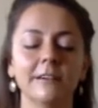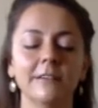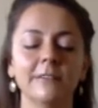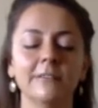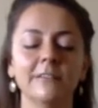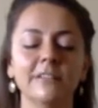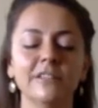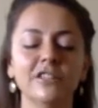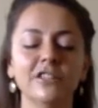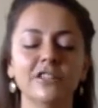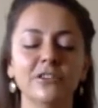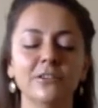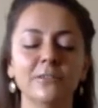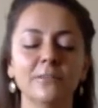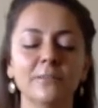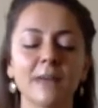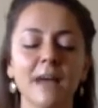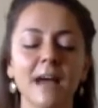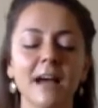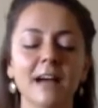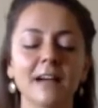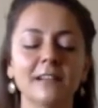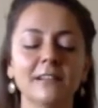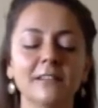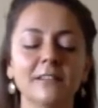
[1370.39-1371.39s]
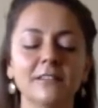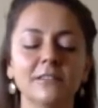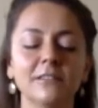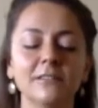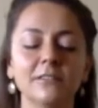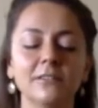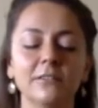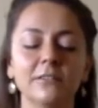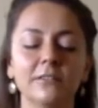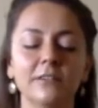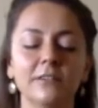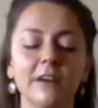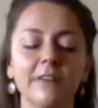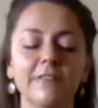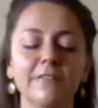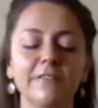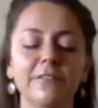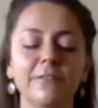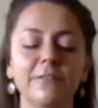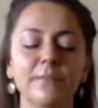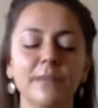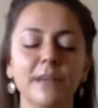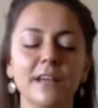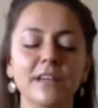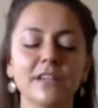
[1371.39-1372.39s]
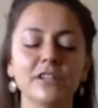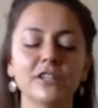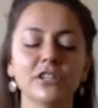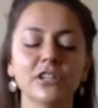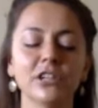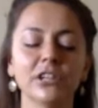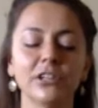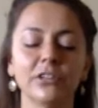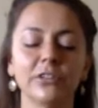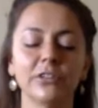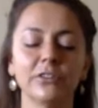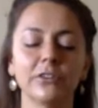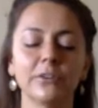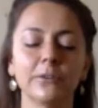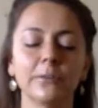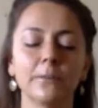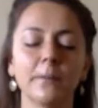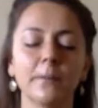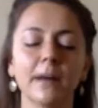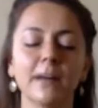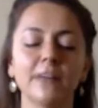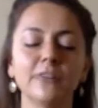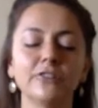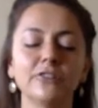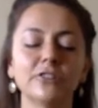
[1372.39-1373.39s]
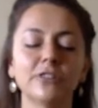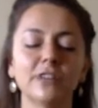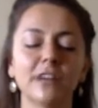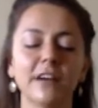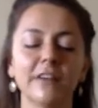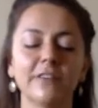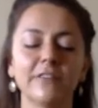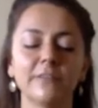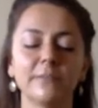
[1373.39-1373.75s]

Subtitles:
return back to your affirmation or your mantra